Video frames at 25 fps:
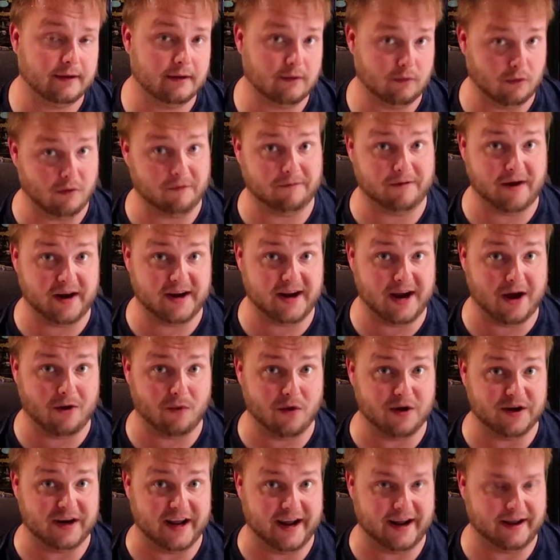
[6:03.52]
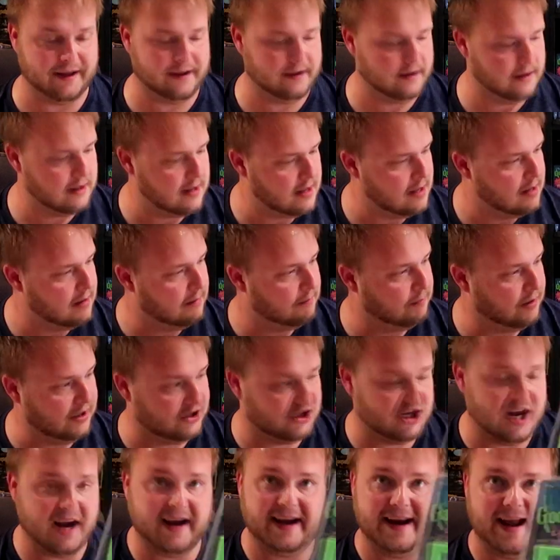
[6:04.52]
We'll find out one day. But
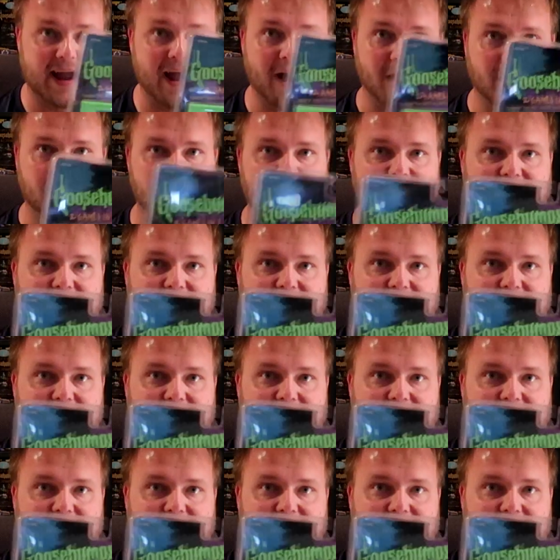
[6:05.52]
check it out.